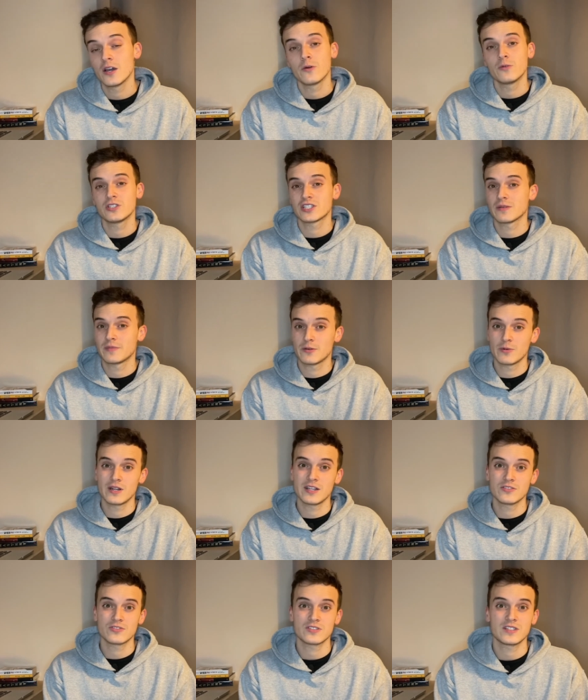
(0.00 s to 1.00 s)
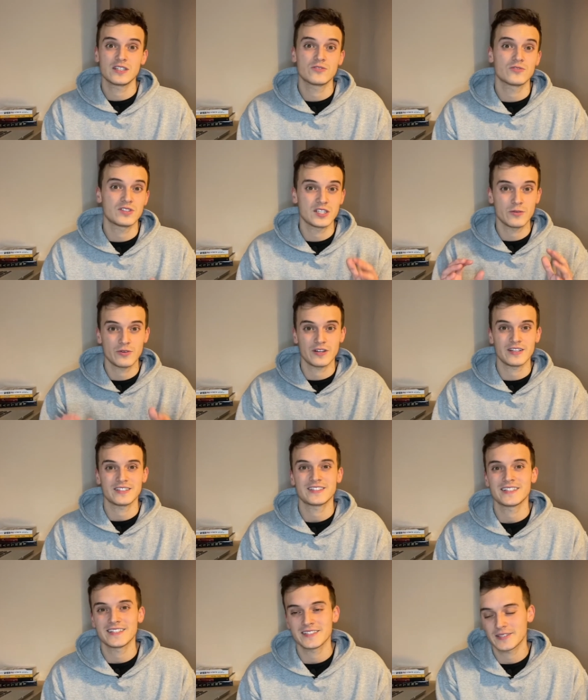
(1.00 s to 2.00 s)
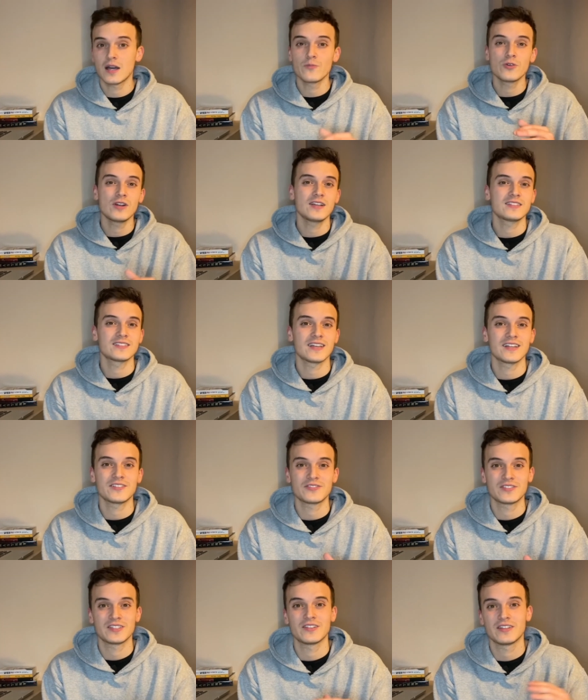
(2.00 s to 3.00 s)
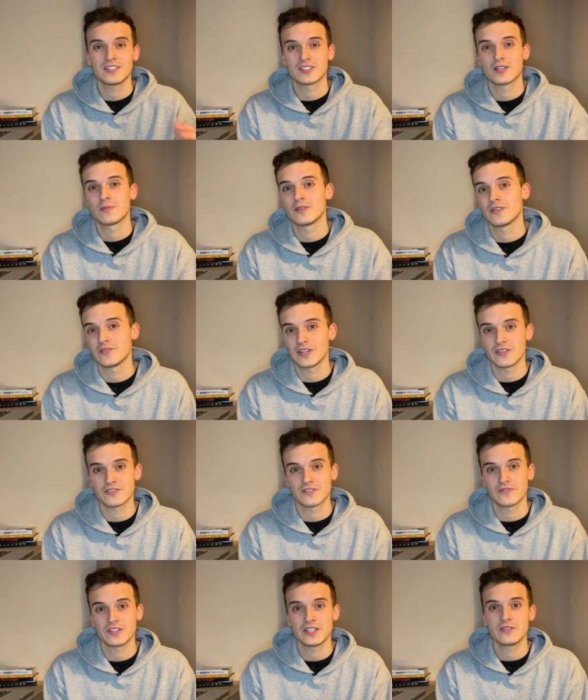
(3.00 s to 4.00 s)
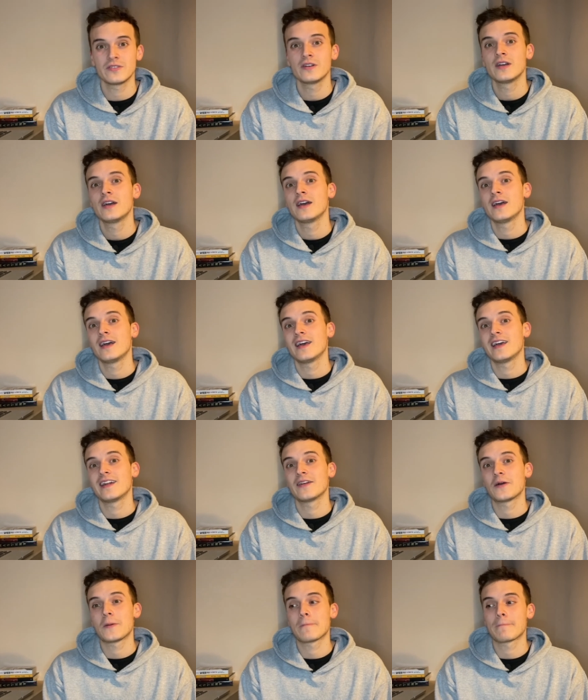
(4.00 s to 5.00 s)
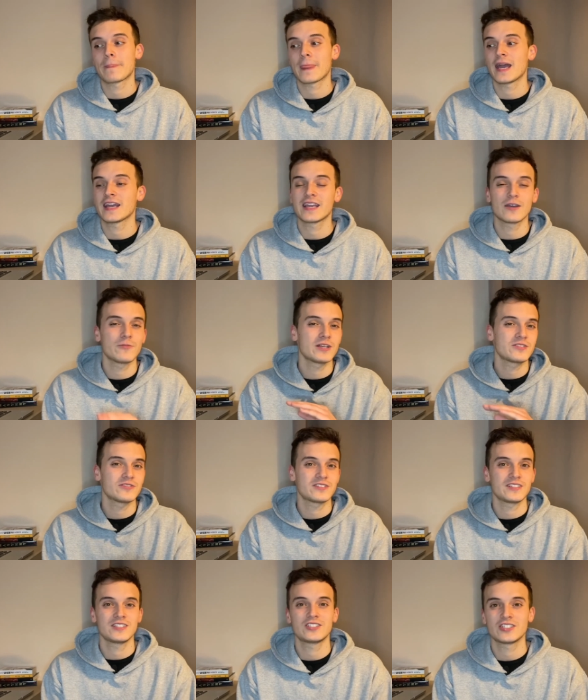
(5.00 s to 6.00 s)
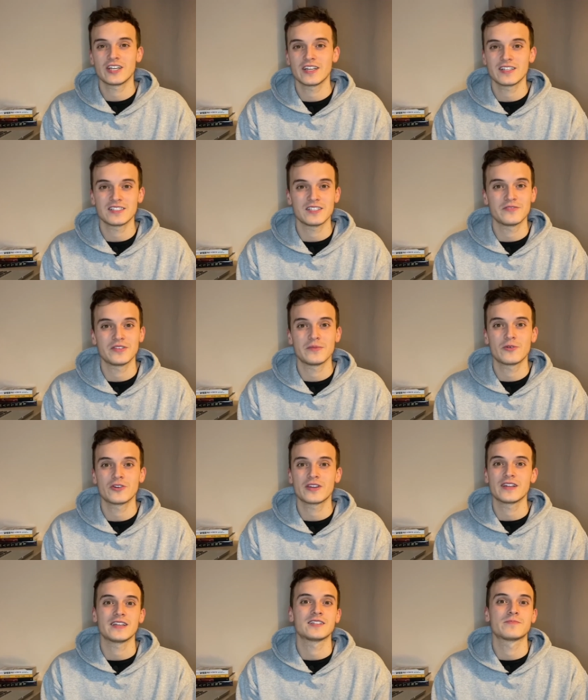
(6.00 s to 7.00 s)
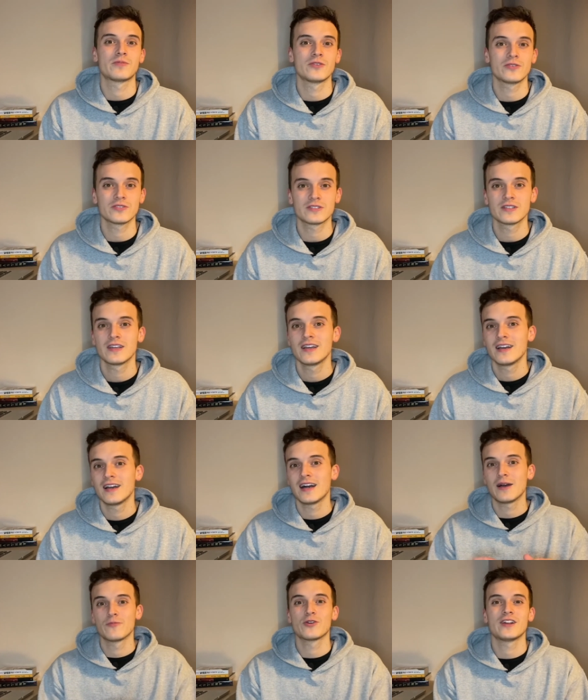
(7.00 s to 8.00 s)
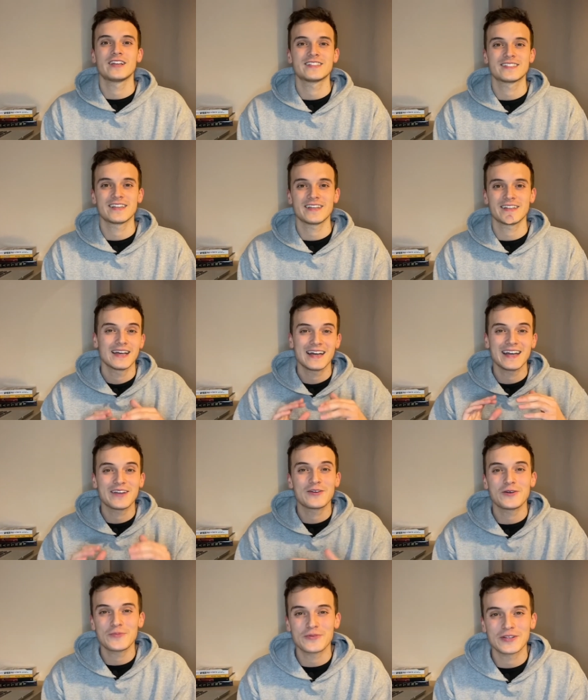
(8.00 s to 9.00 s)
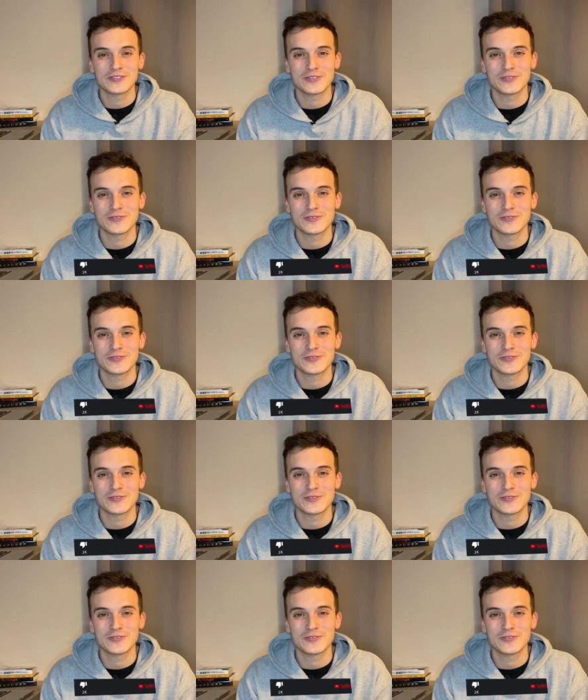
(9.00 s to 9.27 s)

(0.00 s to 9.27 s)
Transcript: which can be really interesting to see where they stand. I'm really excited to see the next couple of years of NIO and um, I can't wait to see China's EV market explode. I'm really excited. I hope you enjoyed